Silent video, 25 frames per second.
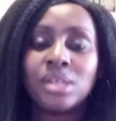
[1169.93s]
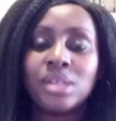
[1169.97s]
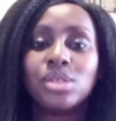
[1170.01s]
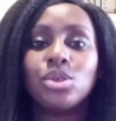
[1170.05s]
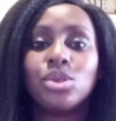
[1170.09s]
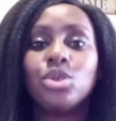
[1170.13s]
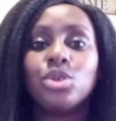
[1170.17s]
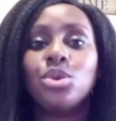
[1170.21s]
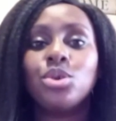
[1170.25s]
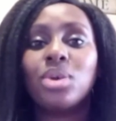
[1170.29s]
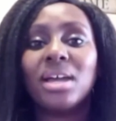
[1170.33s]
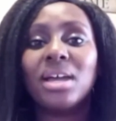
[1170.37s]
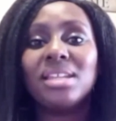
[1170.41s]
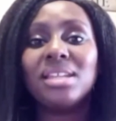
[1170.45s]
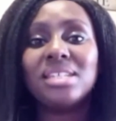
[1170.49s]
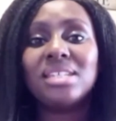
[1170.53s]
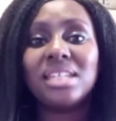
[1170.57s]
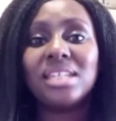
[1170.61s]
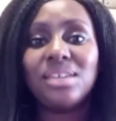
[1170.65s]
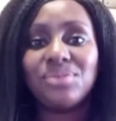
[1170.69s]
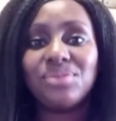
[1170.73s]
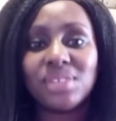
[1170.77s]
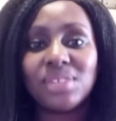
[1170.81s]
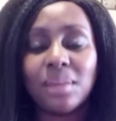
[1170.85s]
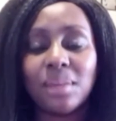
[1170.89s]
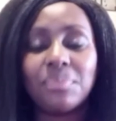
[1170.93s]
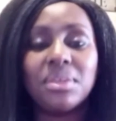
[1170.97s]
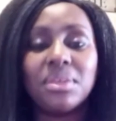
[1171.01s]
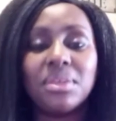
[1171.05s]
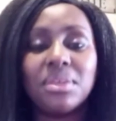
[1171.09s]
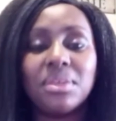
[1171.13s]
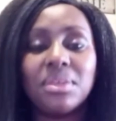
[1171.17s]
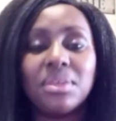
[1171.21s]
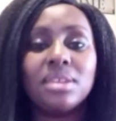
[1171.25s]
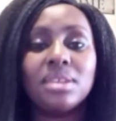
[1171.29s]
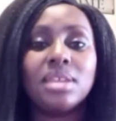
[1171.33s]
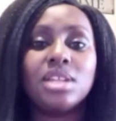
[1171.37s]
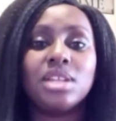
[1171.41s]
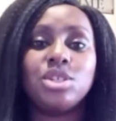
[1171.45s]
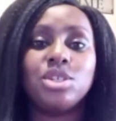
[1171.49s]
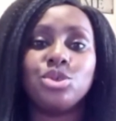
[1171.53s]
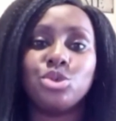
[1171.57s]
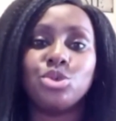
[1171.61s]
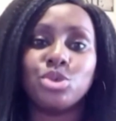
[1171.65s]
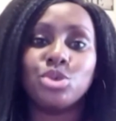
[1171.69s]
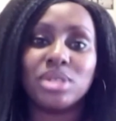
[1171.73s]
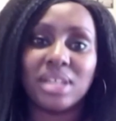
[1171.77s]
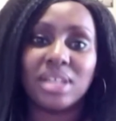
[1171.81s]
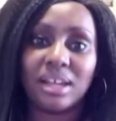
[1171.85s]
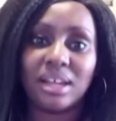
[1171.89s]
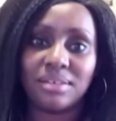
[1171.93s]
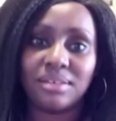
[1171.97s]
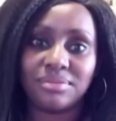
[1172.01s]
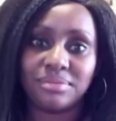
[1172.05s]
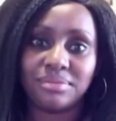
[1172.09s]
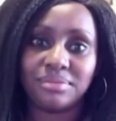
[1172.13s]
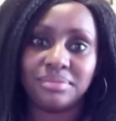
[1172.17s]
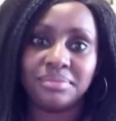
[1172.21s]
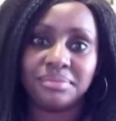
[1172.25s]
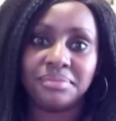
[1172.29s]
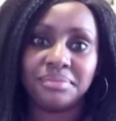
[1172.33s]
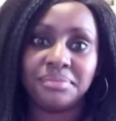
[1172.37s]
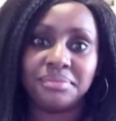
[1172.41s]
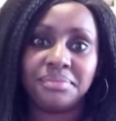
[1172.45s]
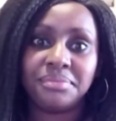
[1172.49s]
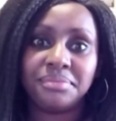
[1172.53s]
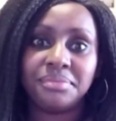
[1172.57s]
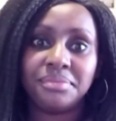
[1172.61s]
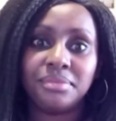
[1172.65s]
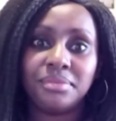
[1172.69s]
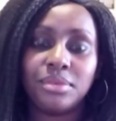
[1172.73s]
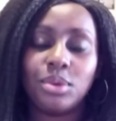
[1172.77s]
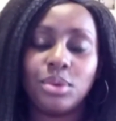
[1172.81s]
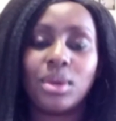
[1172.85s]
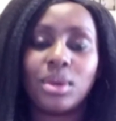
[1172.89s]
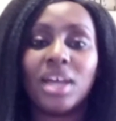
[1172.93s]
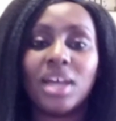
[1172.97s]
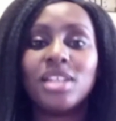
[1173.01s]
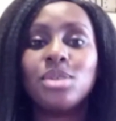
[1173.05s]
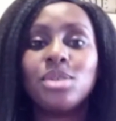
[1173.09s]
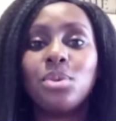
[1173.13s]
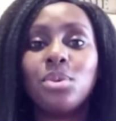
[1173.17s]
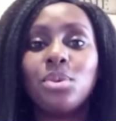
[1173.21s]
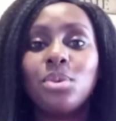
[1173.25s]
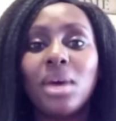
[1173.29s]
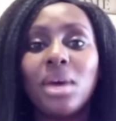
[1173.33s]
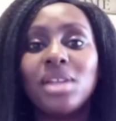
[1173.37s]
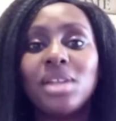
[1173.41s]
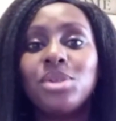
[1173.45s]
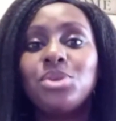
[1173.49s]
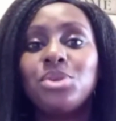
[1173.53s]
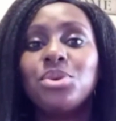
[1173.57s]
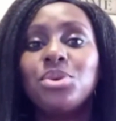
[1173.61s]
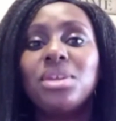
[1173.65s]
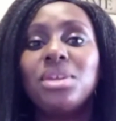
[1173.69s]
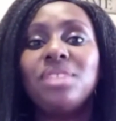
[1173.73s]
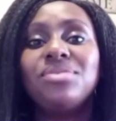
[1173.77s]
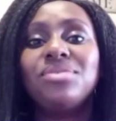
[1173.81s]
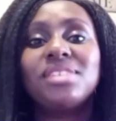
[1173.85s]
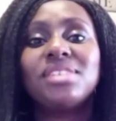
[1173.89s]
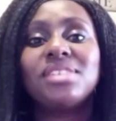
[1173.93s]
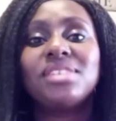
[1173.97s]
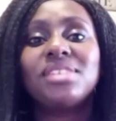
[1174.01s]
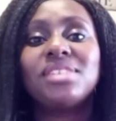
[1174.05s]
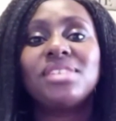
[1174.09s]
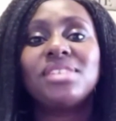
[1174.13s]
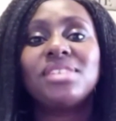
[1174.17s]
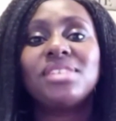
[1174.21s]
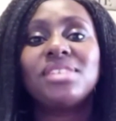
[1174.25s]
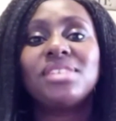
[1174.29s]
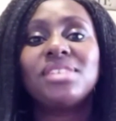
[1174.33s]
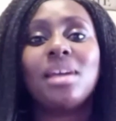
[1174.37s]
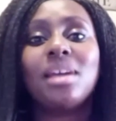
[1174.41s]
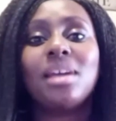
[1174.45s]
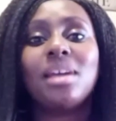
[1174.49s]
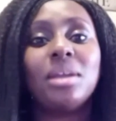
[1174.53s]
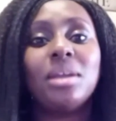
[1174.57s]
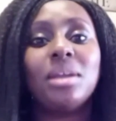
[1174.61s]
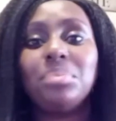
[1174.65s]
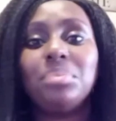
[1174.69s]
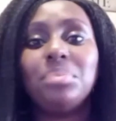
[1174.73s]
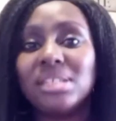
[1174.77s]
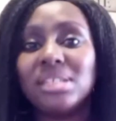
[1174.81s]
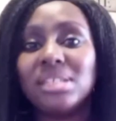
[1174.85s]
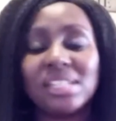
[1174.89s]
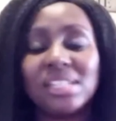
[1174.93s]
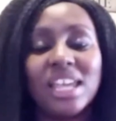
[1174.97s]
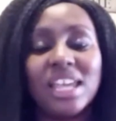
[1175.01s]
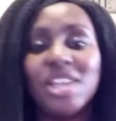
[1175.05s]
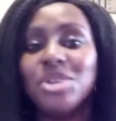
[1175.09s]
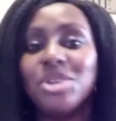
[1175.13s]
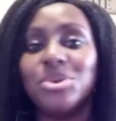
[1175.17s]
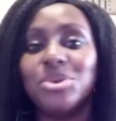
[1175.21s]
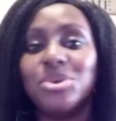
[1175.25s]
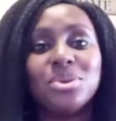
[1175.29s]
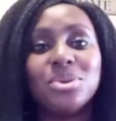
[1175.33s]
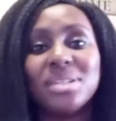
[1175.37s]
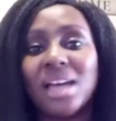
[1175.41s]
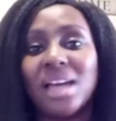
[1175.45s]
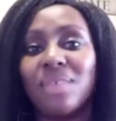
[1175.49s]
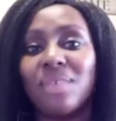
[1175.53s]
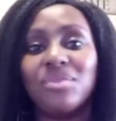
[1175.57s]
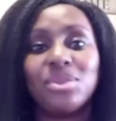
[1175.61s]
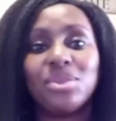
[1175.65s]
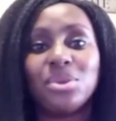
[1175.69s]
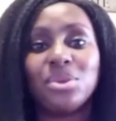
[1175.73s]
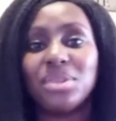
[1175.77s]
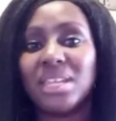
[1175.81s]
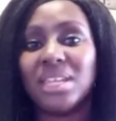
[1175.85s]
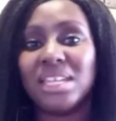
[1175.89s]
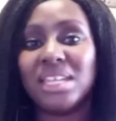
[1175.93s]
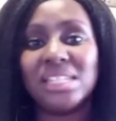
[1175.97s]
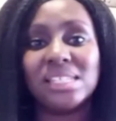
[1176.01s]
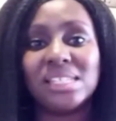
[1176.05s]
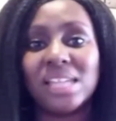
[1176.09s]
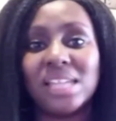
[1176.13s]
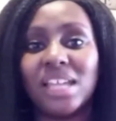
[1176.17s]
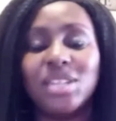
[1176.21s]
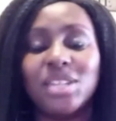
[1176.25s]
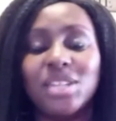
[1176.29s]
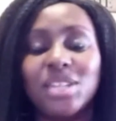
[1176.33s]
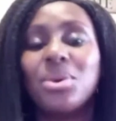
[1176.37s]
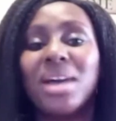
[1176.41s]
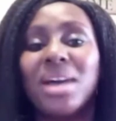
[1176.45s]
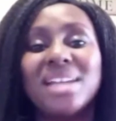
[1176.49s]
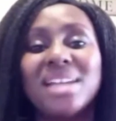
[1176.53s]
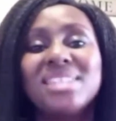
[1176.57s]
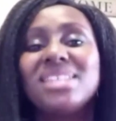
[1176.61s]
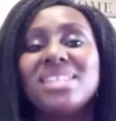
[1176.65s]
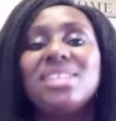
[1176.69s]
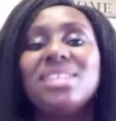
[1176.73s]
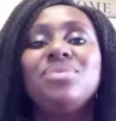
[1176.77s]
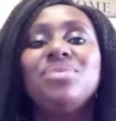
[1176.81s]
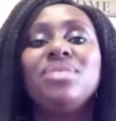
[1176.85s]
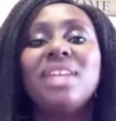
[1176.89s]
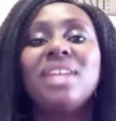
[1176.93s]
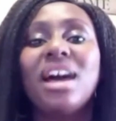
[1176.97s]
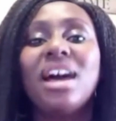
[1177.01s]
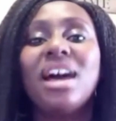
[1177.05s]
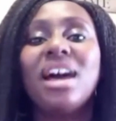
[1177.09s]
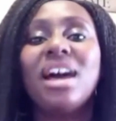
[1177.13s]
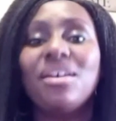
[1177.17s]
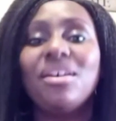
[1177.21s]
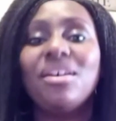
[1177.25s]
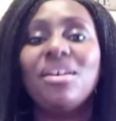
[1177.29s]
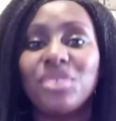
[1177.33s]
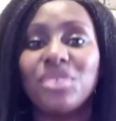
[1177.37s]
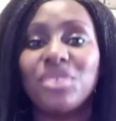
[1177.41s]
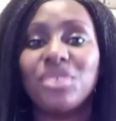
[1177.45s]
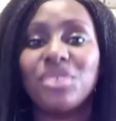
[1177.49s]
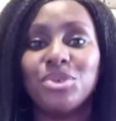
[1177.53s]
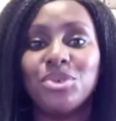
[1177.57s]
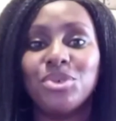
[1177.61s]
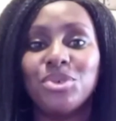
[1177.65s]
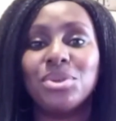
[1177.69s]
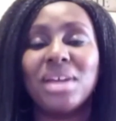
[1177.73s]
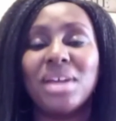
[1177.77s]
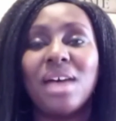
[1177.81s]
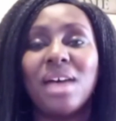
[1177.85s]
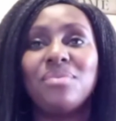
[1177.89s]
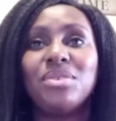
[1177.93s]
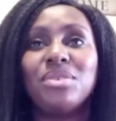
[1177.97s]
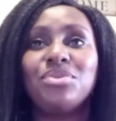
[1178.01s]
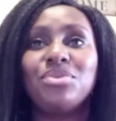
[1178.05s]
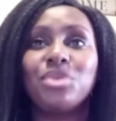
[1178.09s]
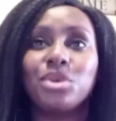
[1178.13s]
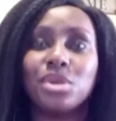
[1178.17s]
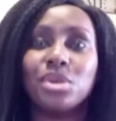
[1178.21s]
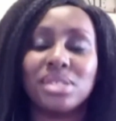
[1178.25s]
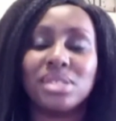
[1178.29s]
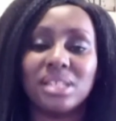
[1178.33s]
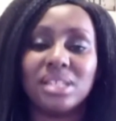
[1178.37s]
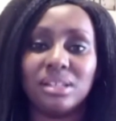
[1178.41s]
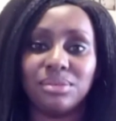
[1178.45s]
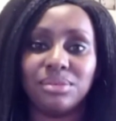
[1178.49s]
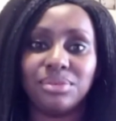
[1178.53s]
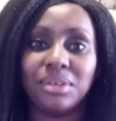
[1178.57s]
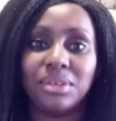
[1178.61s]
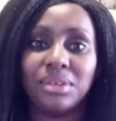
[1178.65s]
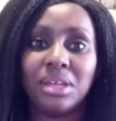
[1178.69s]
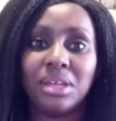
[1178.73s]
So you can't give something that you don't have. You can't want to give someone peace and you don't have it on the inside. You can't give love if you don't have it for yourself.